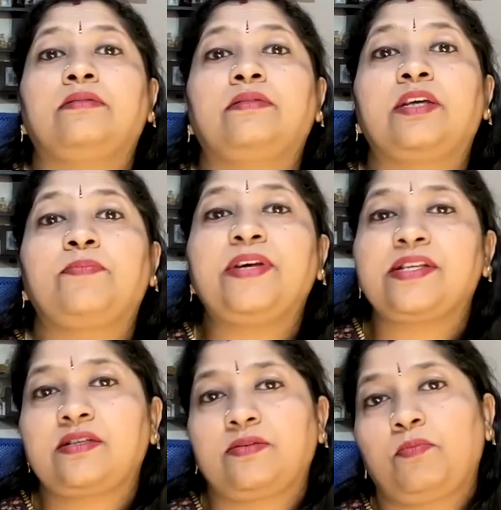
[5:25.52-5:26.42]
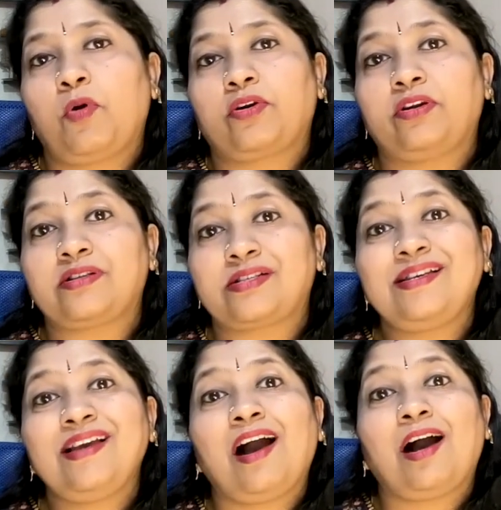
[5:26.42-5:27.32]
the best model is
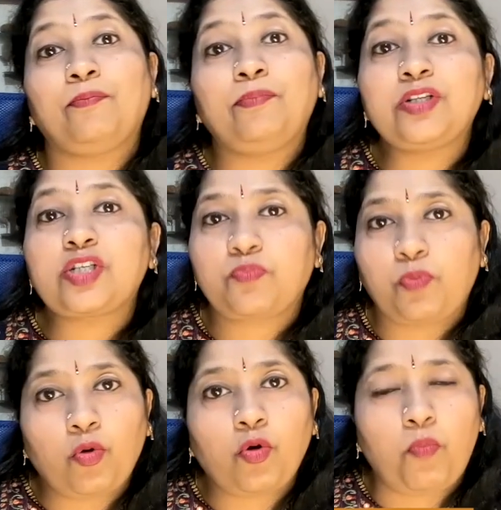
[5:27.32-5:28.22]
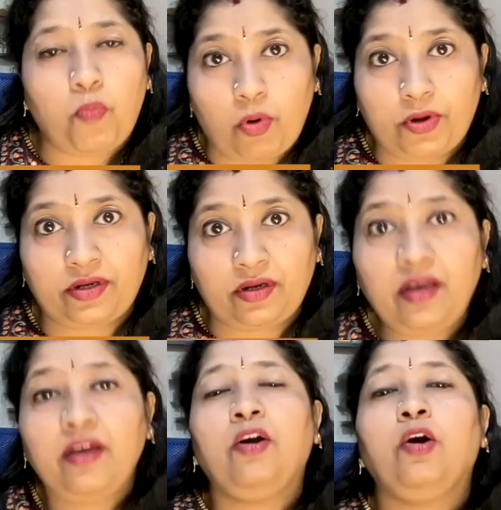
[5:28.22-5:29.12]
the hub and spoke model,
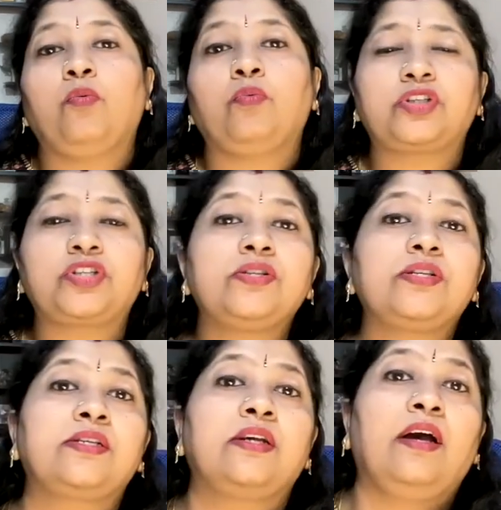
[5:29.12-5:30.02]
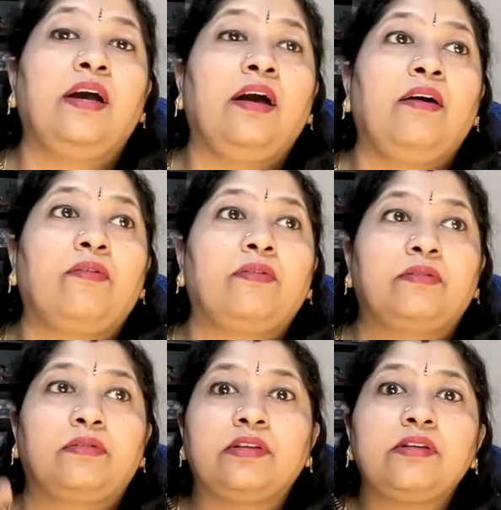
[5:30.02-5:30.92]
which is
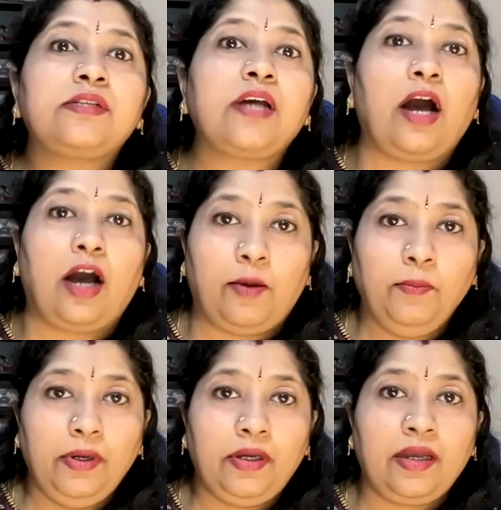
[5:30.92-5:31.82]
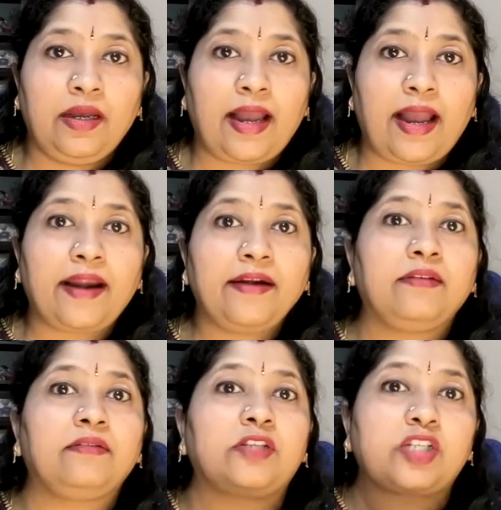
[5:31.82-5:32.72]
there is a hub and
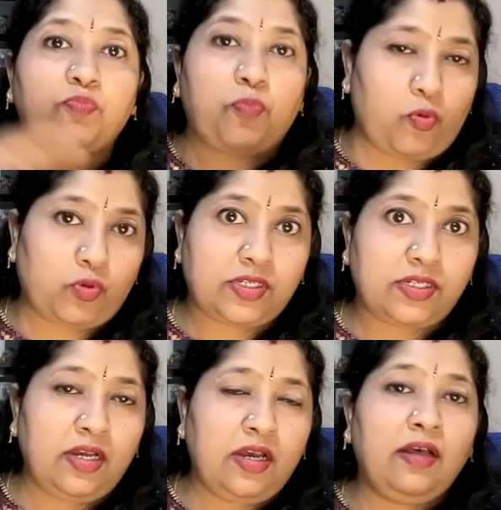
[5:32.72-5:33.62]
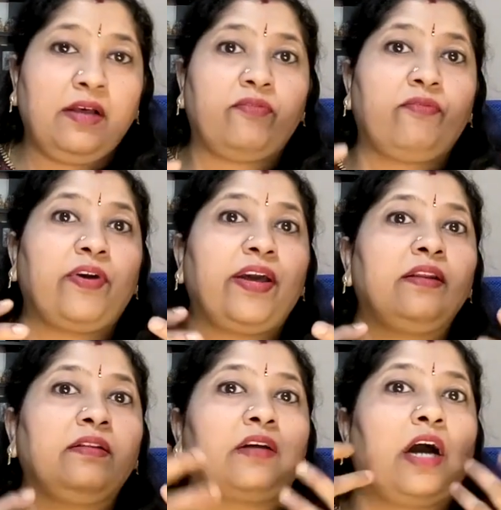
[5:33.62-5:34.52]
the spokes,
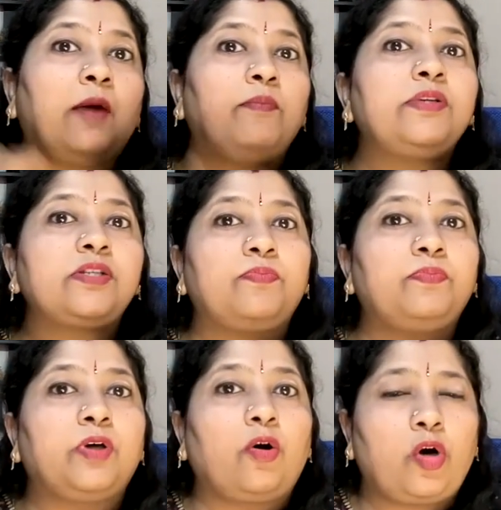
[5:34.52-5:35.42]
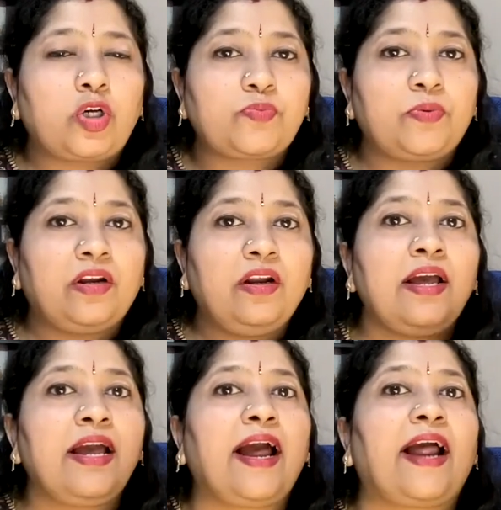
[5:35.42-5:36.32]
where the hub is the hospital
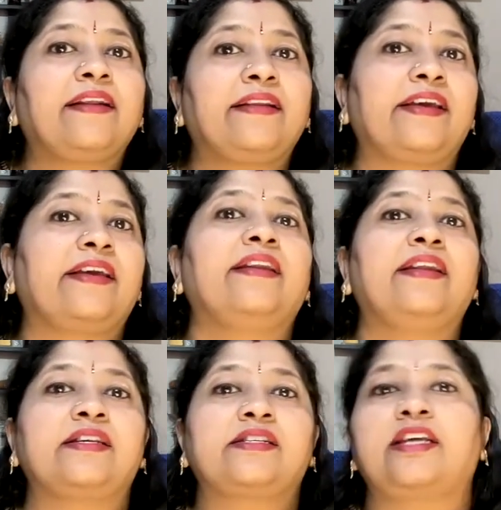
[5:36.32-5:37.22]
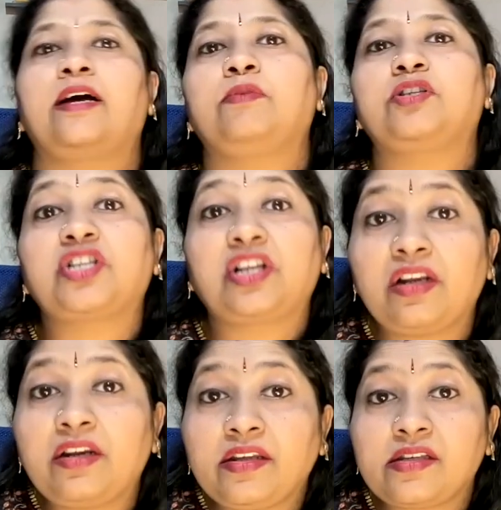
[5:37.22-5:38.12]
and they can establish
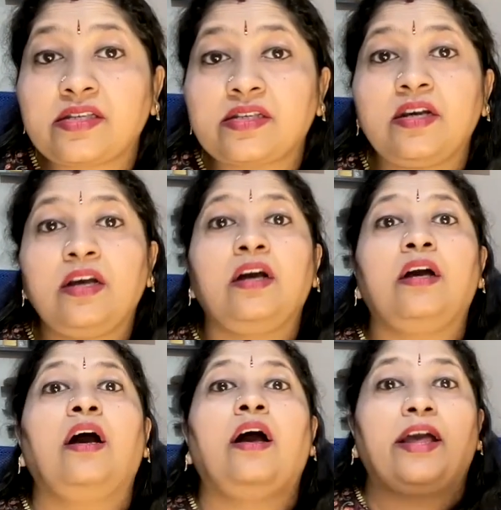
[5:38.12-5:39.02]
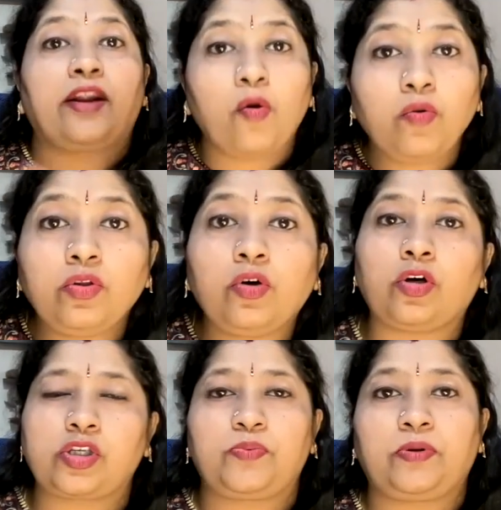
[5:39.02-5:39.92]
clinics around the
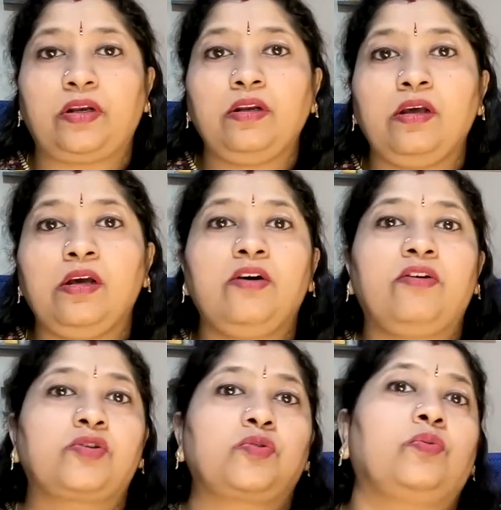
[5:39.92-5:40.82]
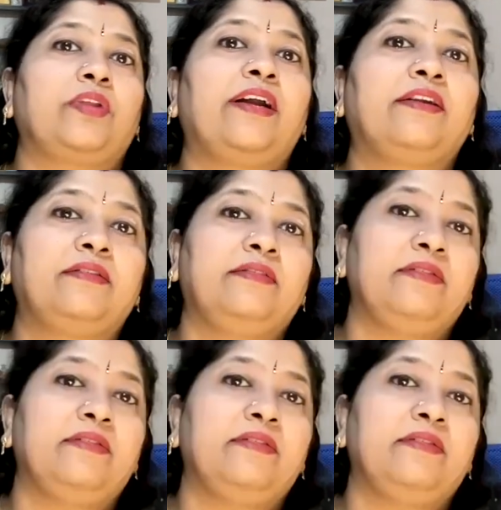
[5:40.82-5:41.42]
hospital, so that